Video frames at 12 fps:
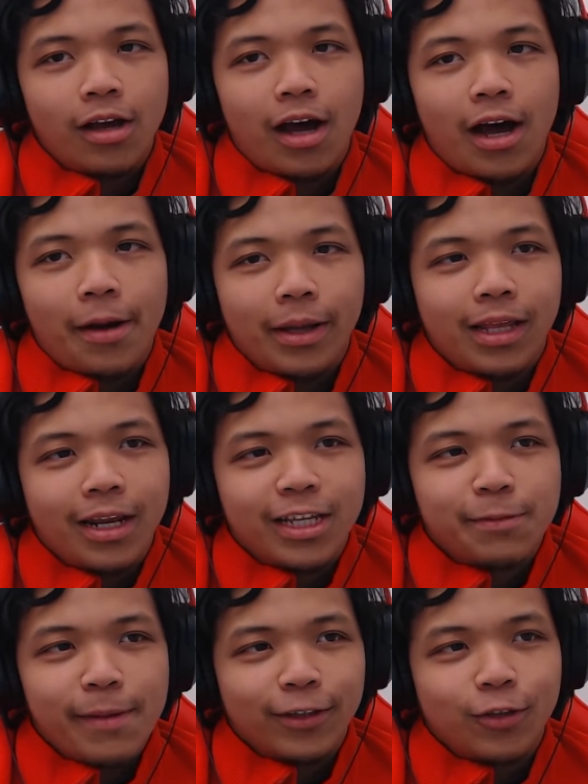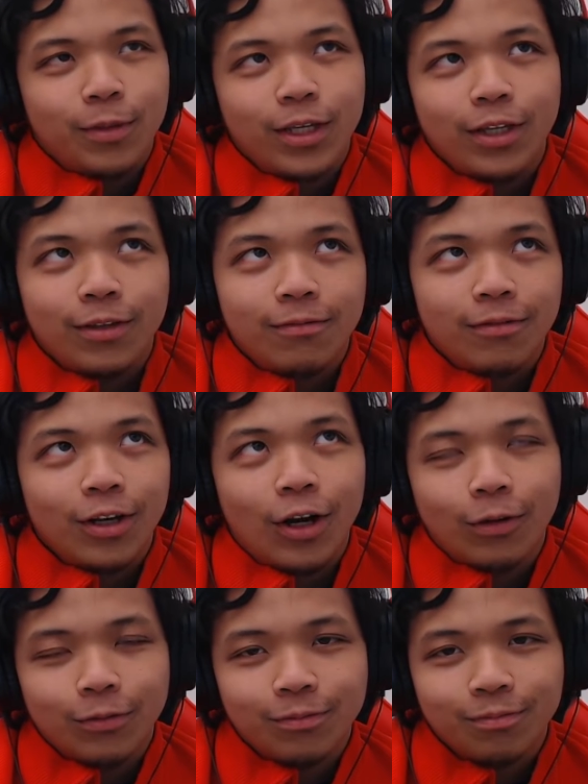Uh, I didn't expect to be, you
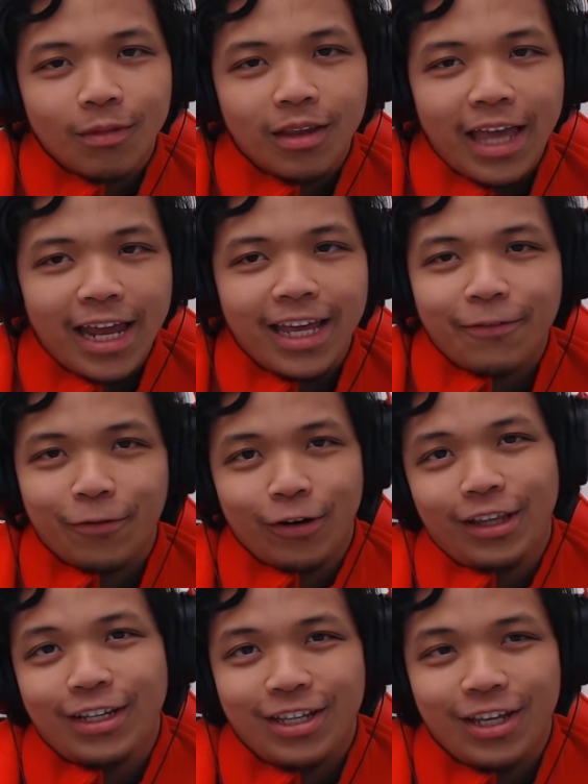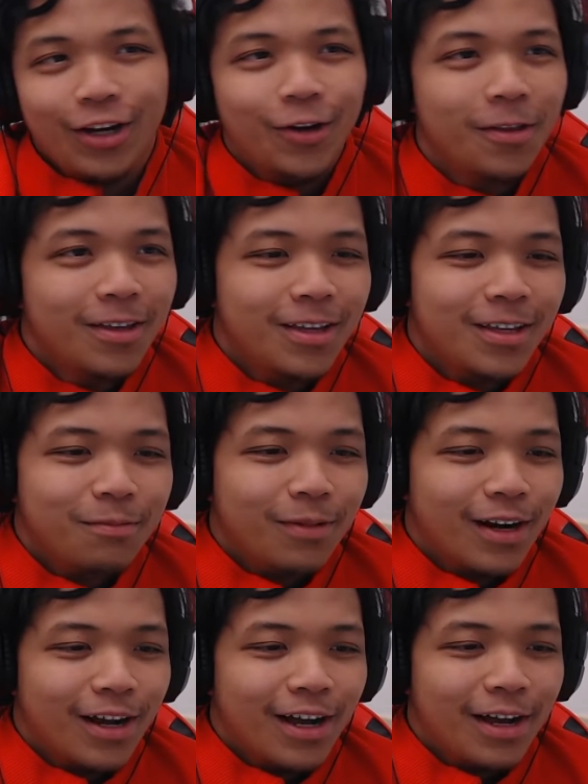know, getting it for at least a year.
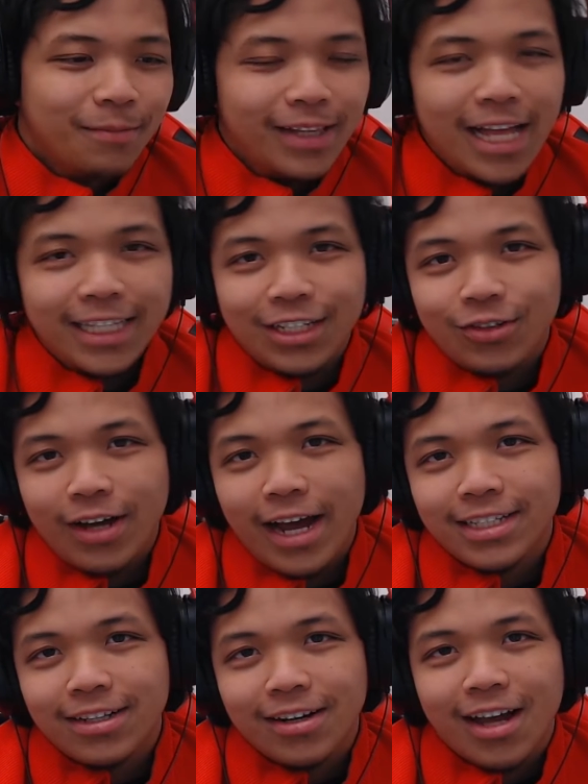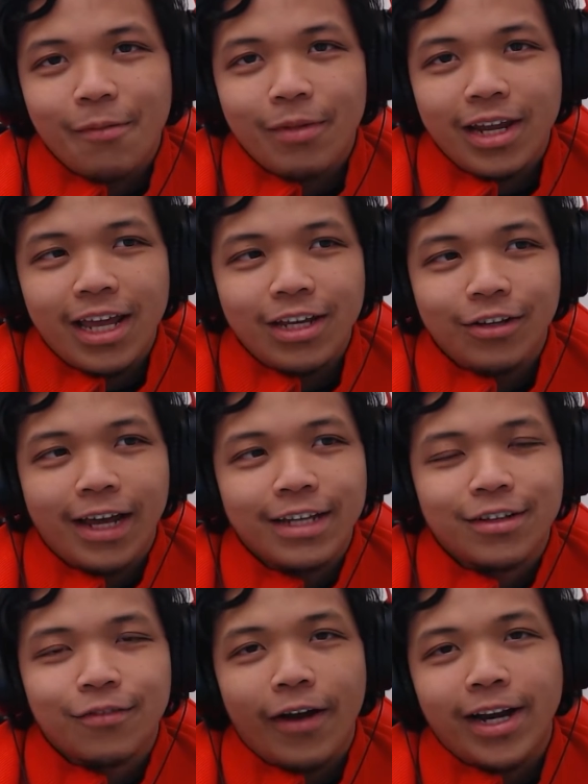But uh, I'm glad that you guys are coming in, you
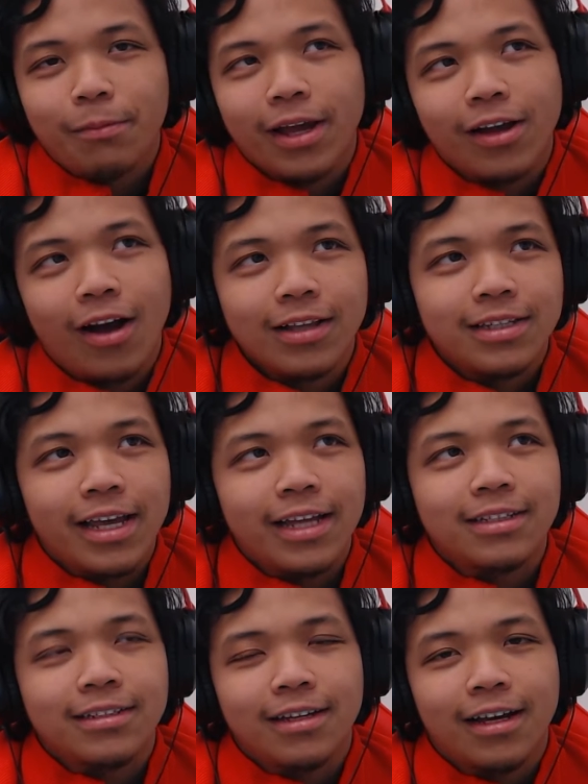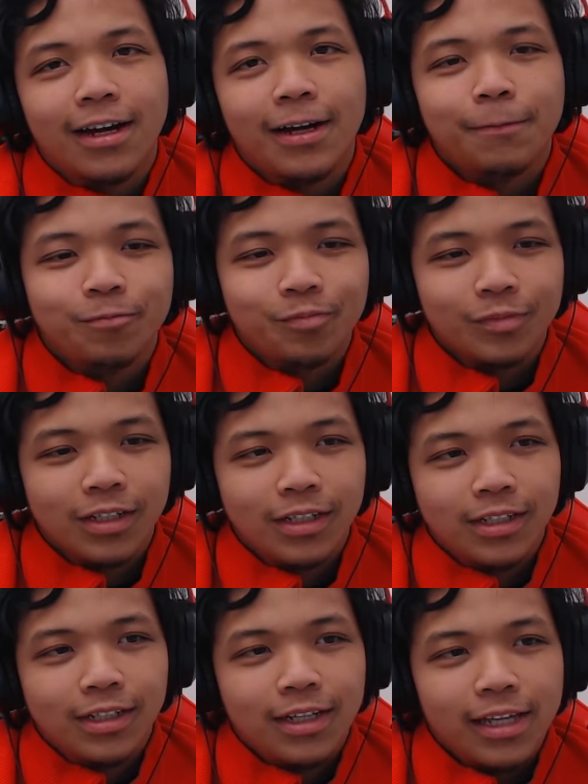guys are finding my content. Um,
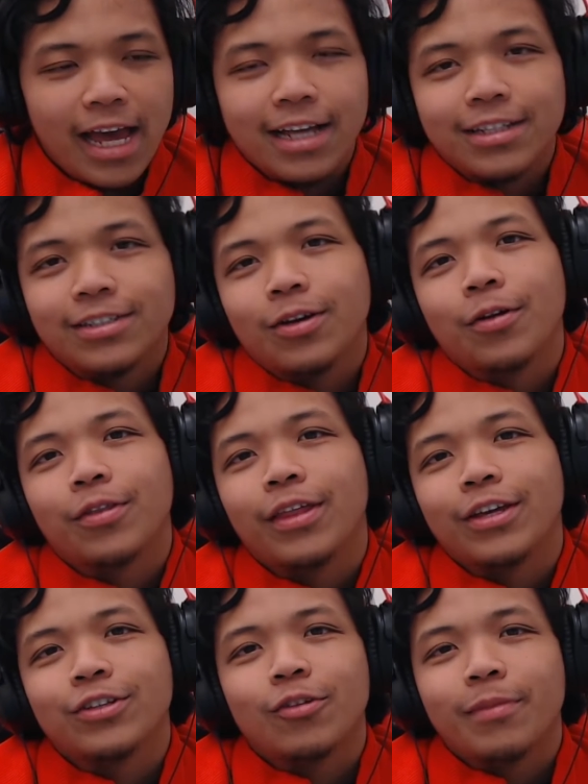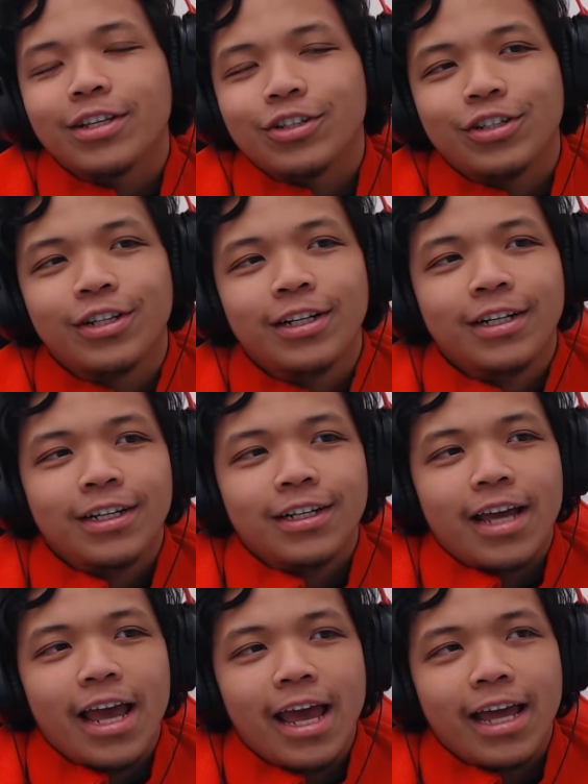yeah, so thank you so much.
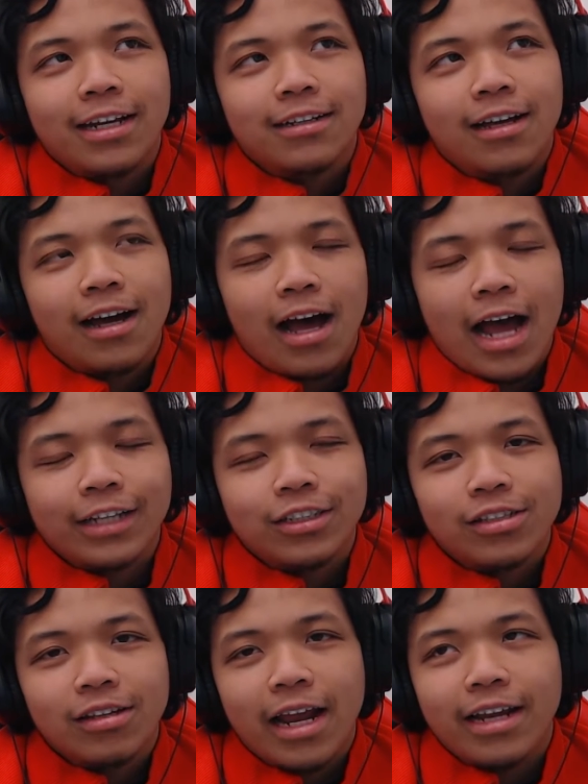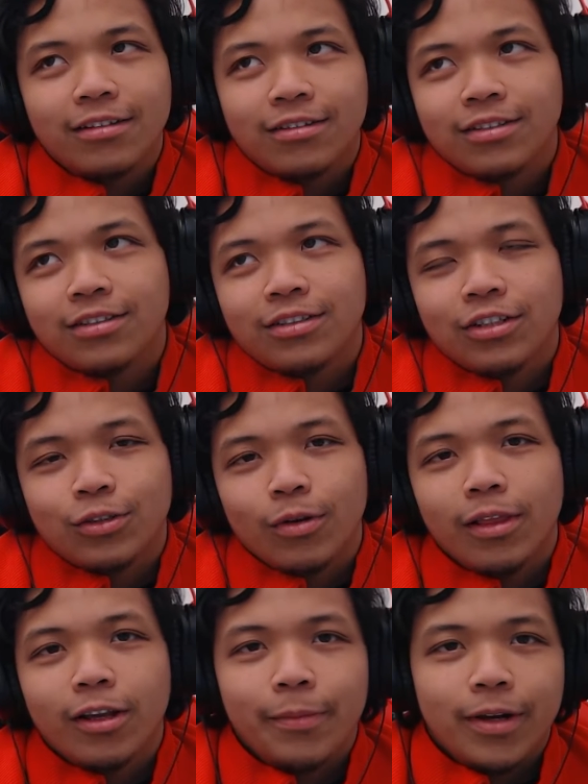And uh, I just thought I'd just do a
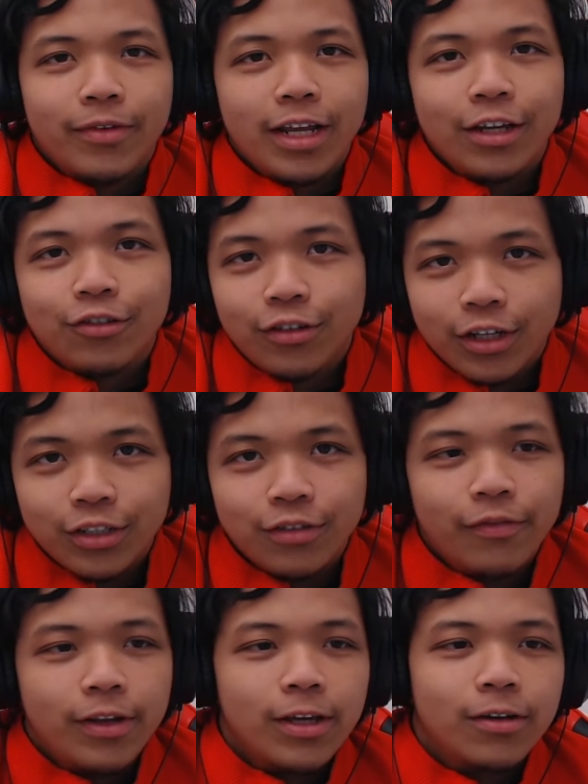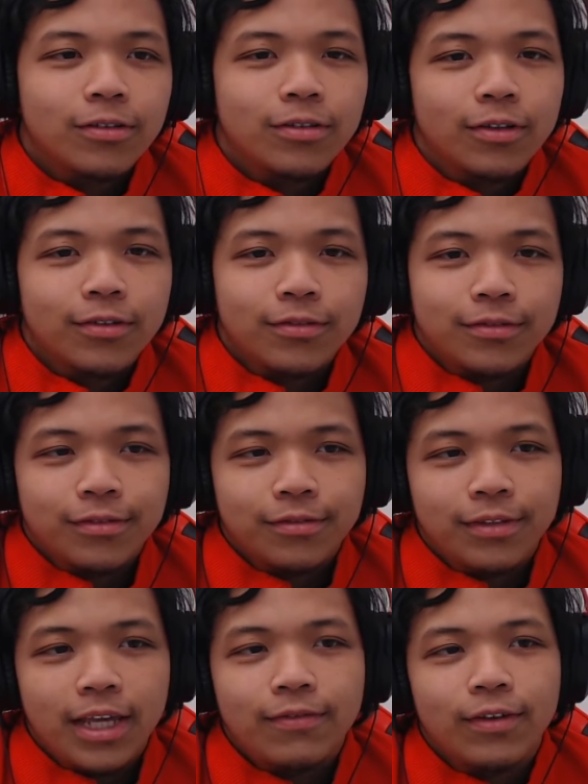little bit of an introduction video, sort of
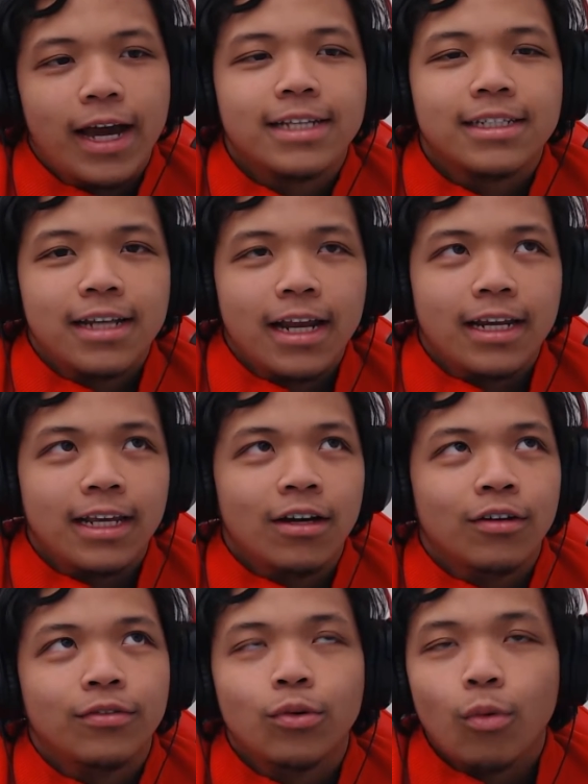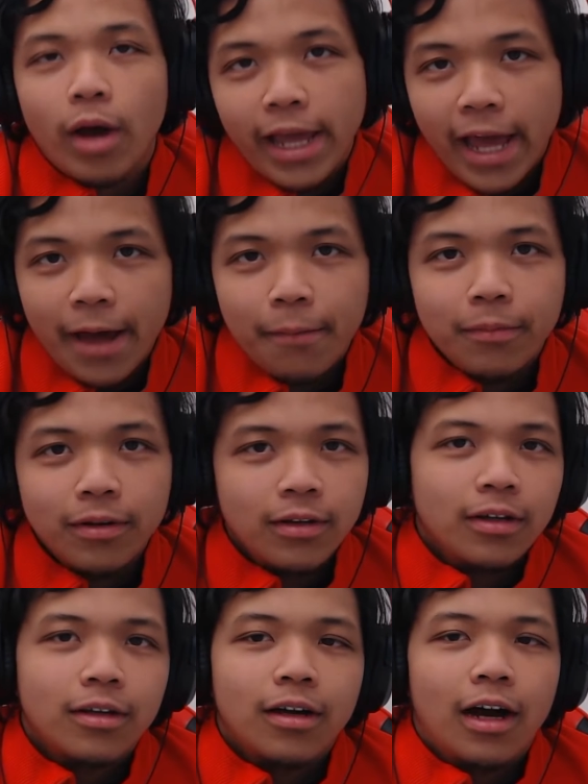give you guys an idea of who I am,
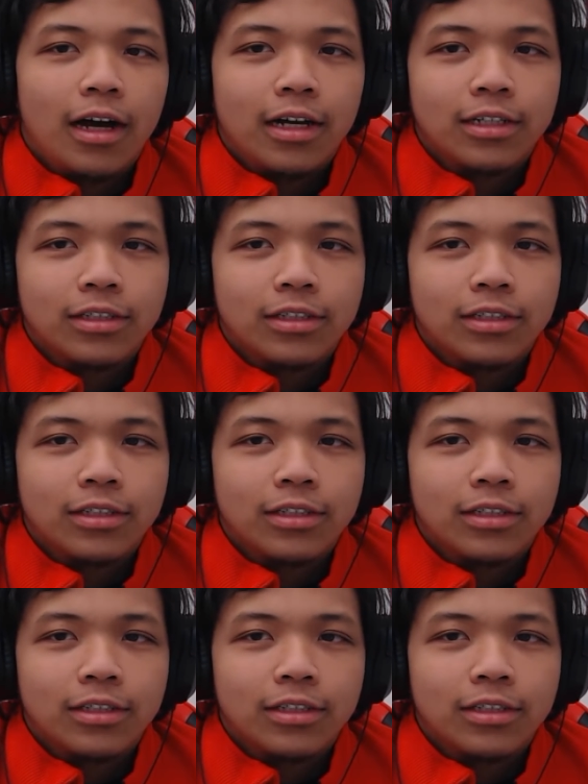uh,